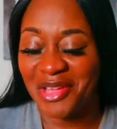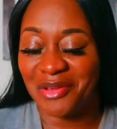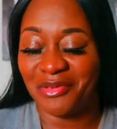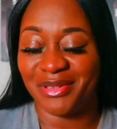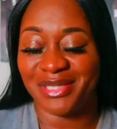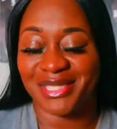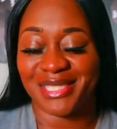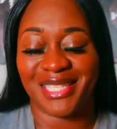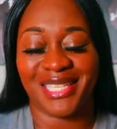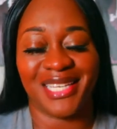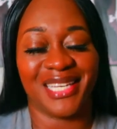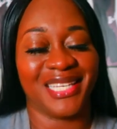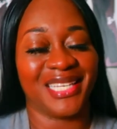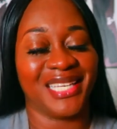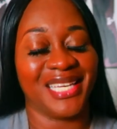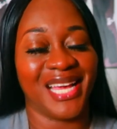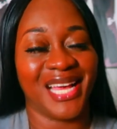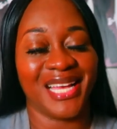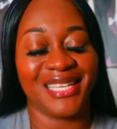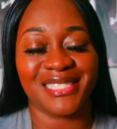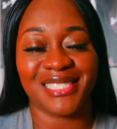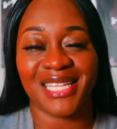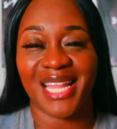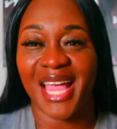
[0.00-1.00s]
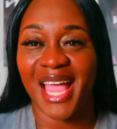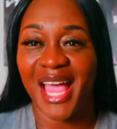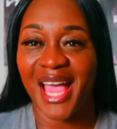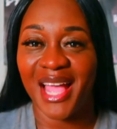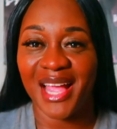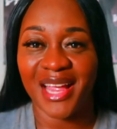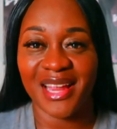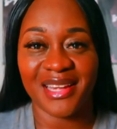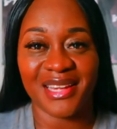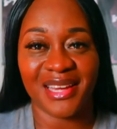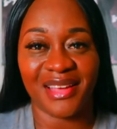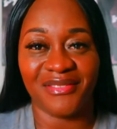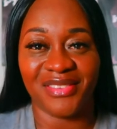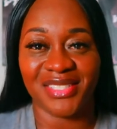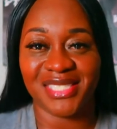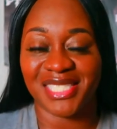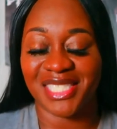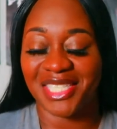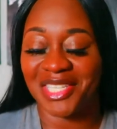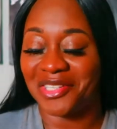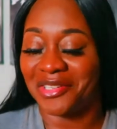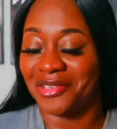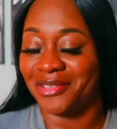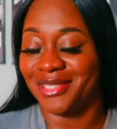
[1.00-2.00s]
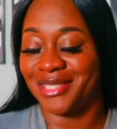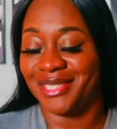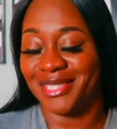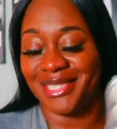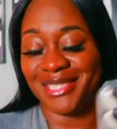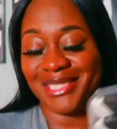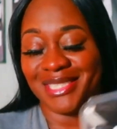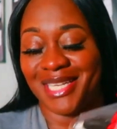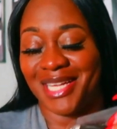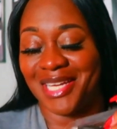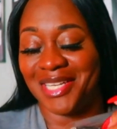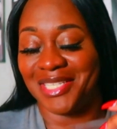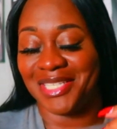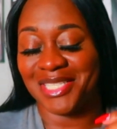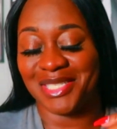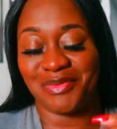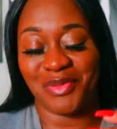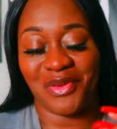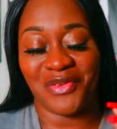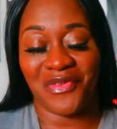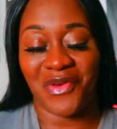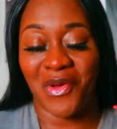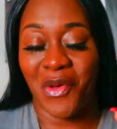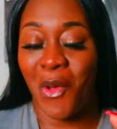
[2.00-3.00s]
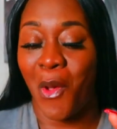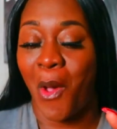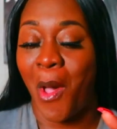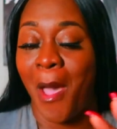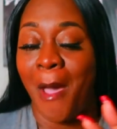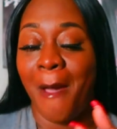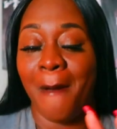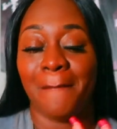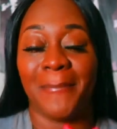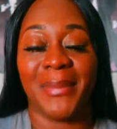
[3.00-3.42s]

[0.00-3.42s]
He was like, yeah, I was like, I ain't never seen no cookies like this before.